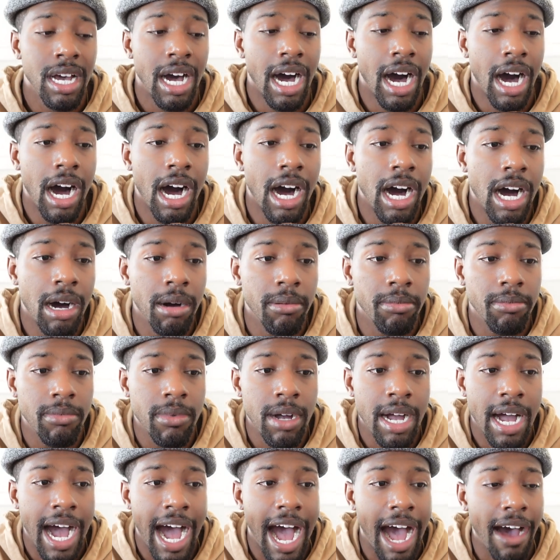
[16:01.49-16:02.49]

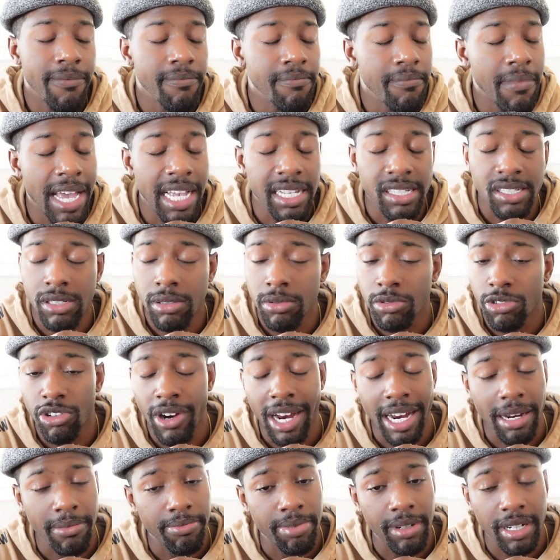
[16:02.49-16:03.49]
I've met some
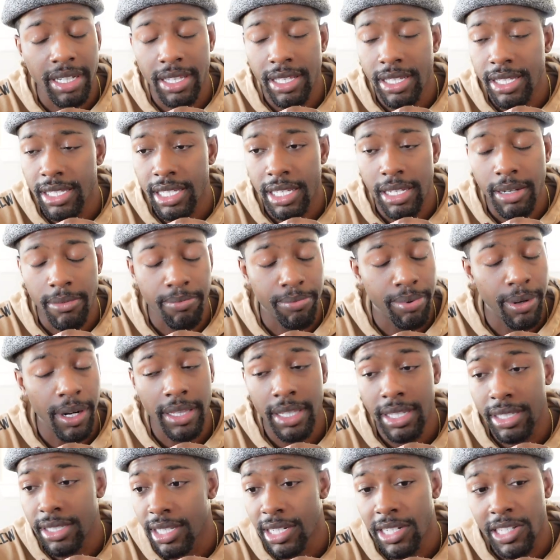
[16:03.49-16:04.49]
great brothers
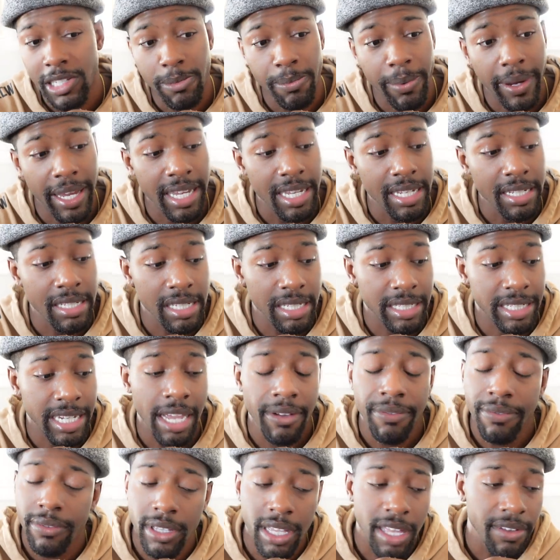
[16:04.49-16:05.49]
in the space.
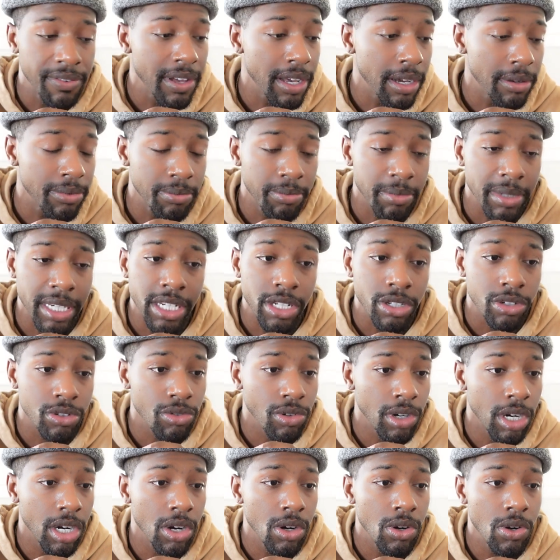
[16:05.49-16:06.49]
Definitely have helped me to
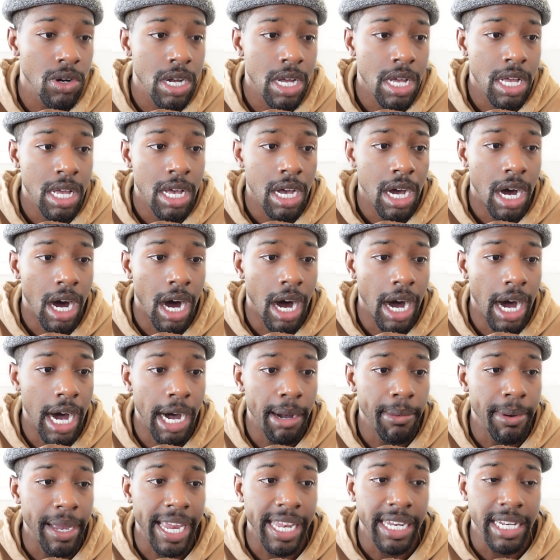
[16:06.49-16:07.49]
grow,
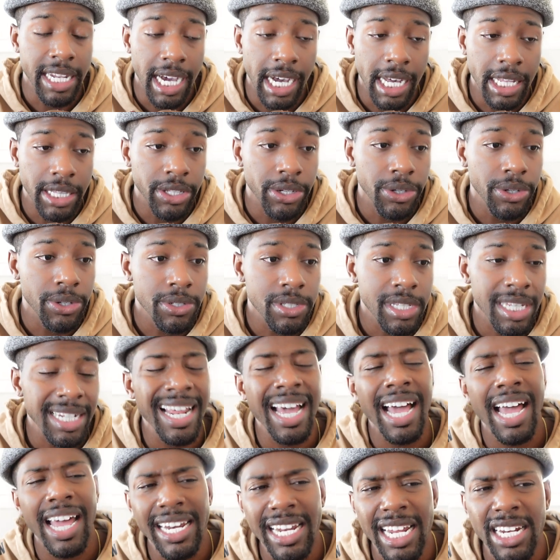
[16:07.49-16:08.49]
and others. And
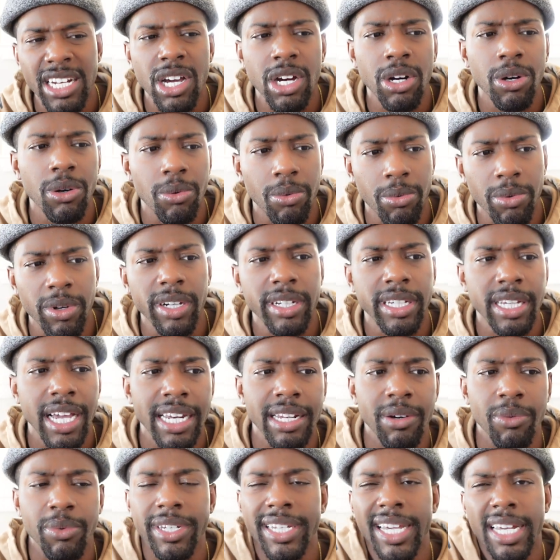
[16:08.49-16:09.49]
I know we kind
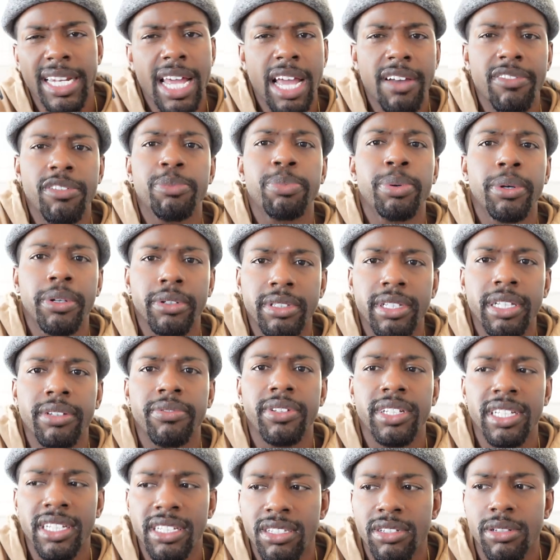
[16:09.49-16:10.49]
of have a
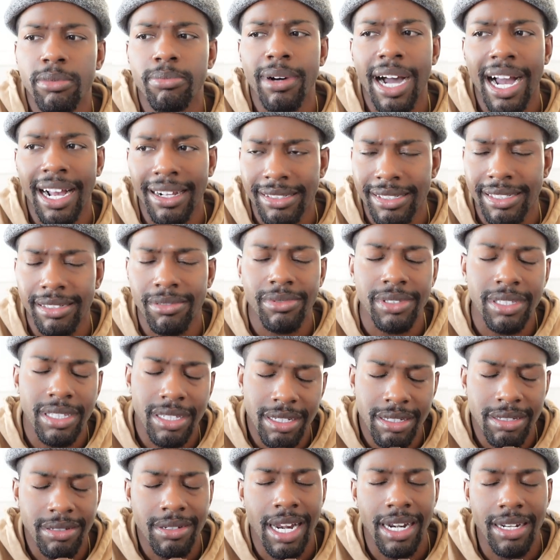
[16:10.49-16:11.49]
proclivity to boxing within
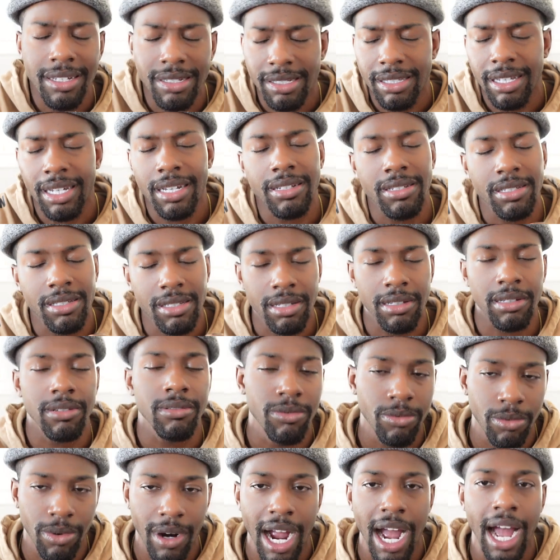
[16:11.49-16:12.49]
the United States,
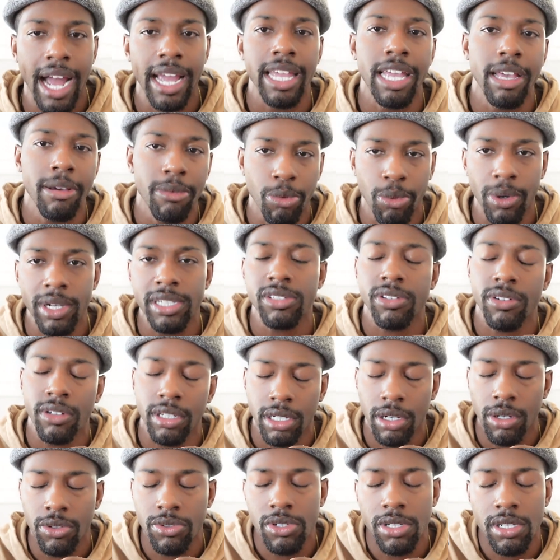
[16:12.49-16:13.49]
where I am, Western
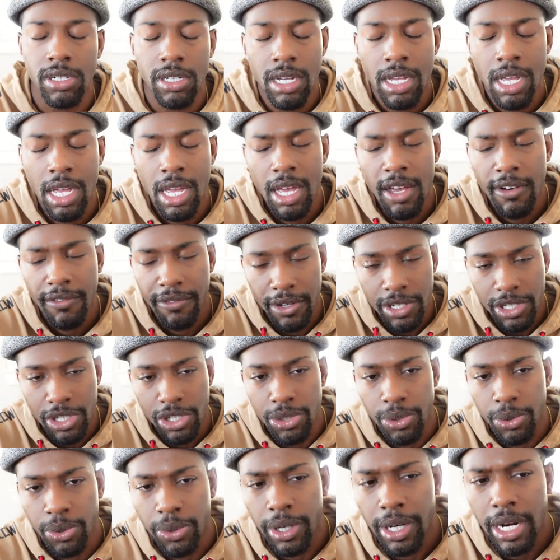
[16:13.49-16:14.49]
culture for
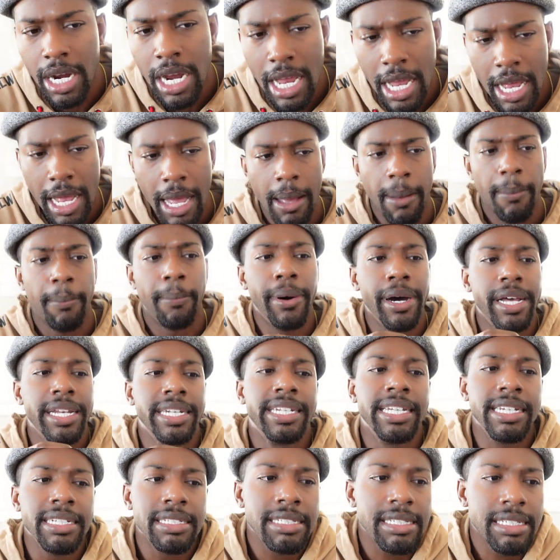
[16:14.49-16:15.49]
sure. But
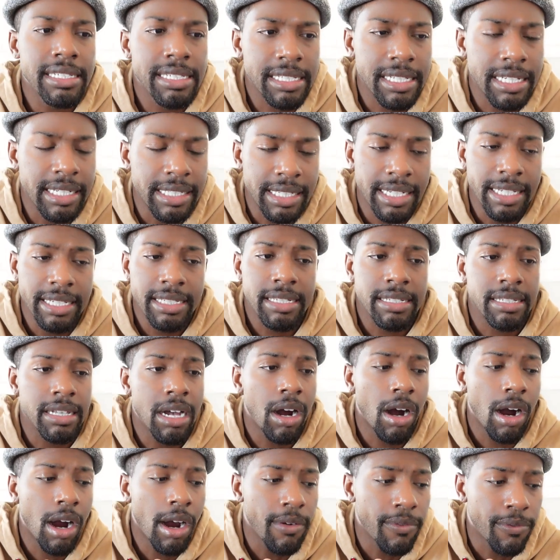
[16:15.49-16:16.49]
this is an
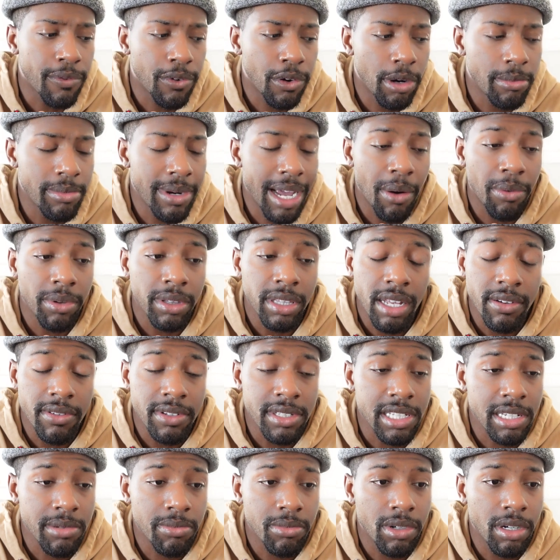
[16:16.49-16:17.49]
art form that I would love to
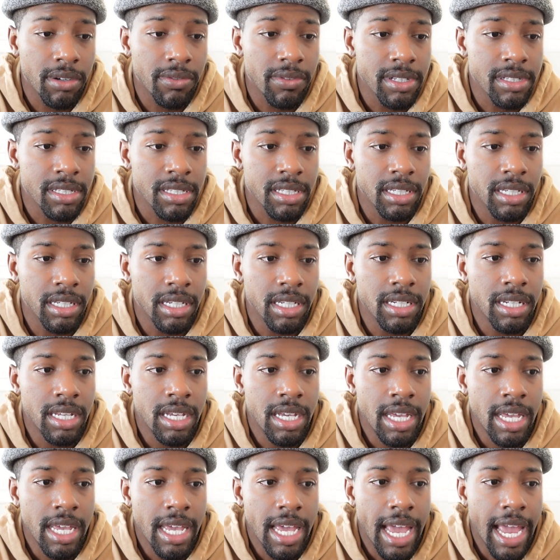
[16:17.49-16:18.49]
see more of us in,
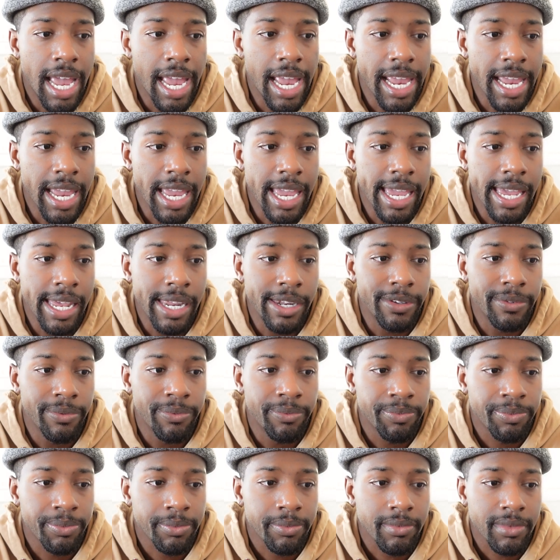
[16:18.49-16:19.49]
and
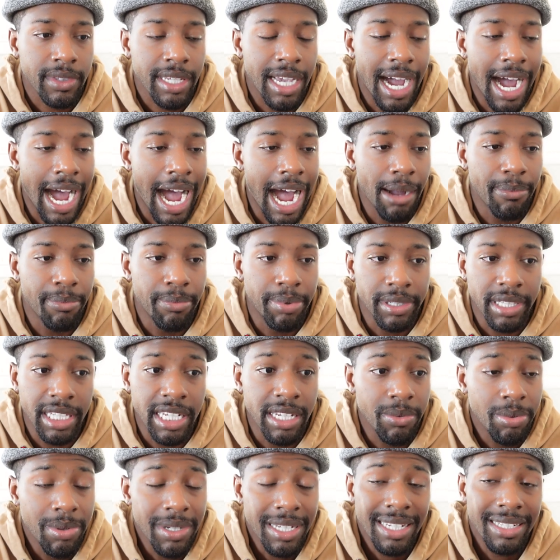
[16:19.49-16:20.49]
I
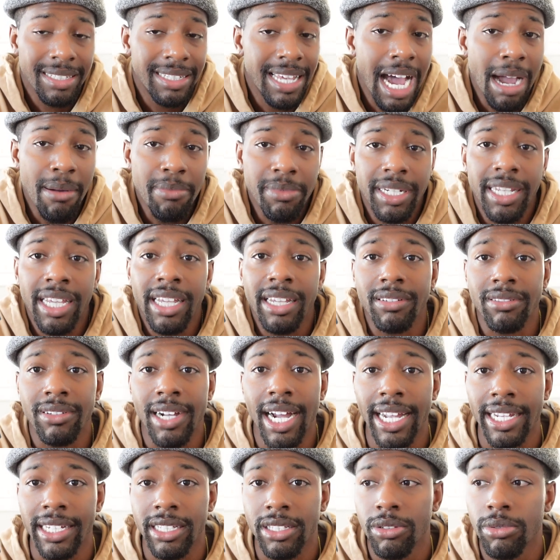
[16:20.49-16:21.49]
believe we can dominate.
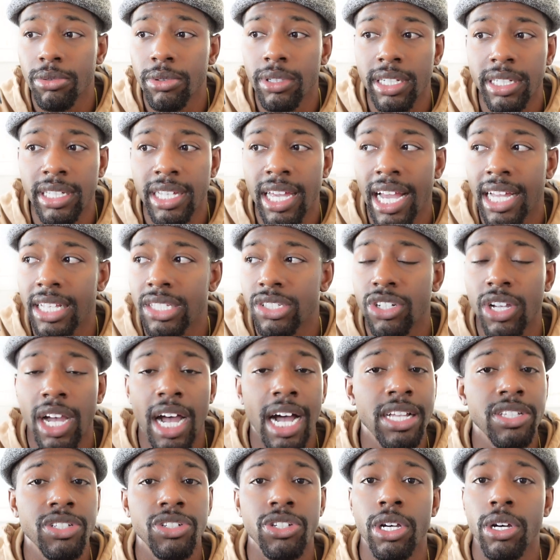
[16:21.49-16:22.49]
Like you look at
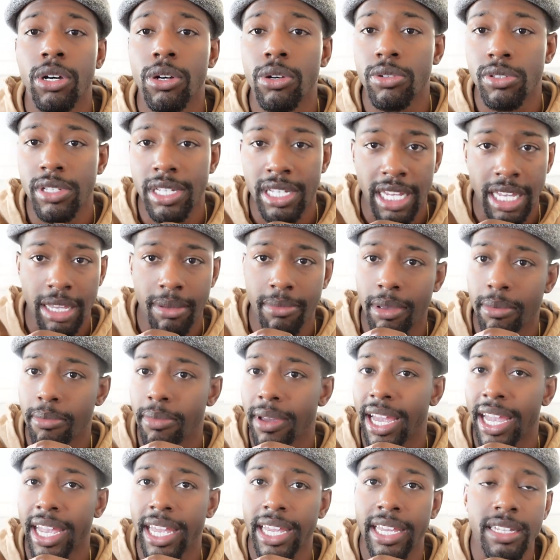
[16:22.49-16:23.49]
John Jones in
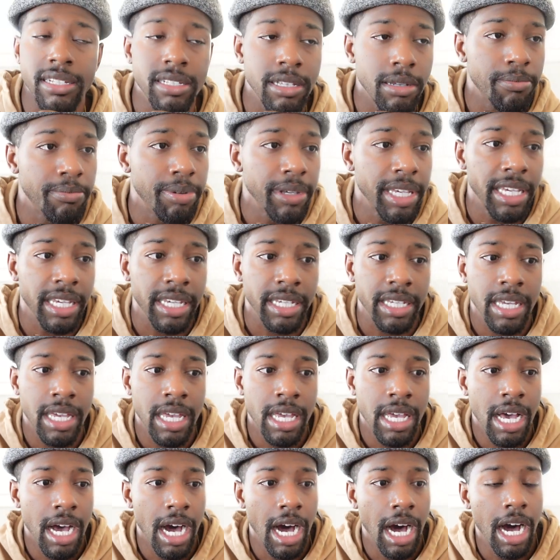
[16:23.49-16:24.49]
MMA, he's a big
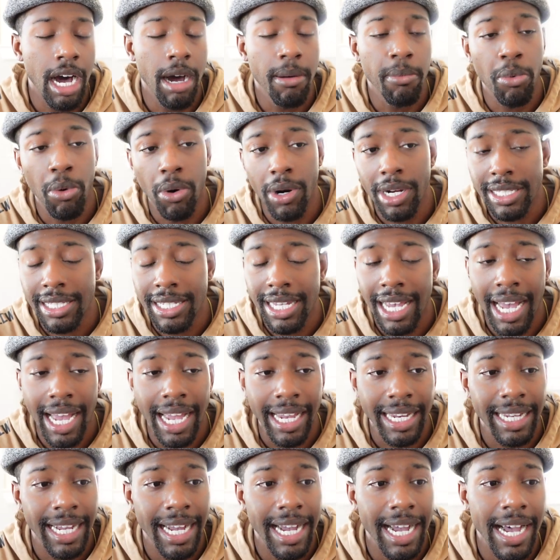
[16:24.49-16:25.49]
Muay Thai
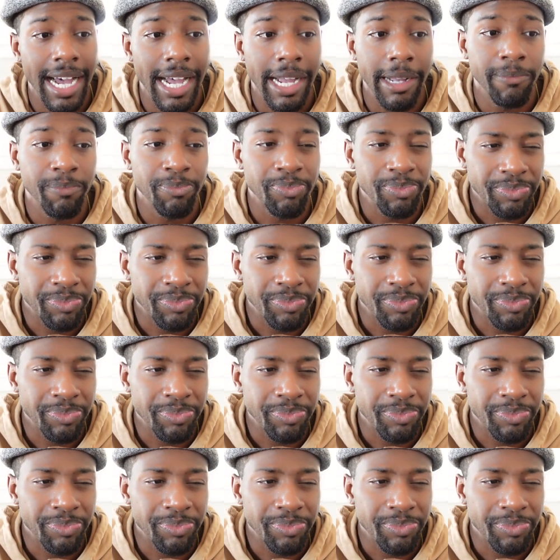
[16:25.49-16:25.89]
guy.